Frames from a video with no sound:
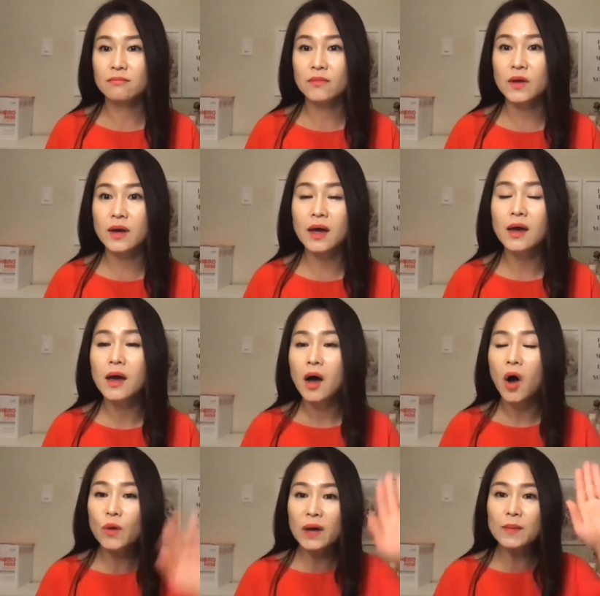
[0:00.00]
Okay.
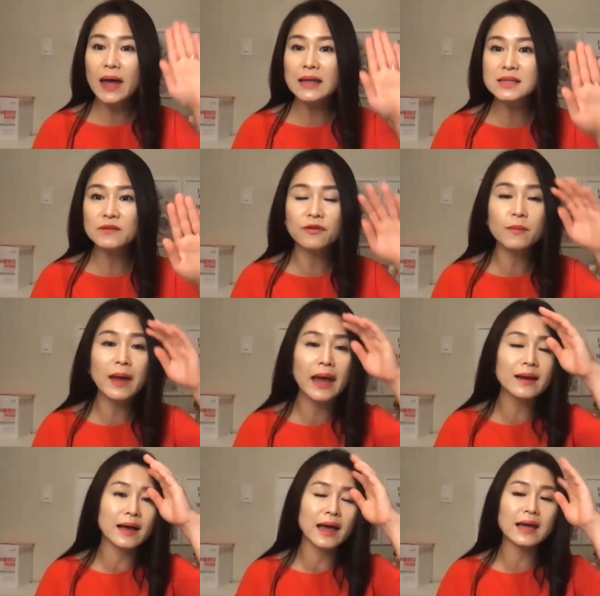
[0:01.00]
Oh, we have a hands up from
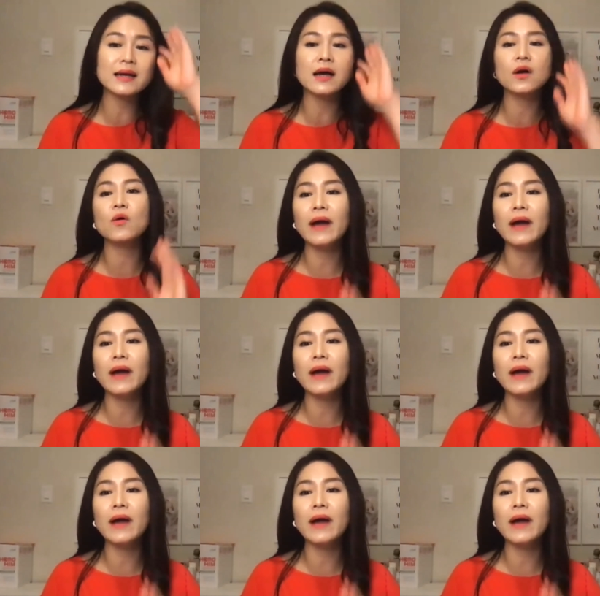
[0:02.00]
Hannah. Hannah, go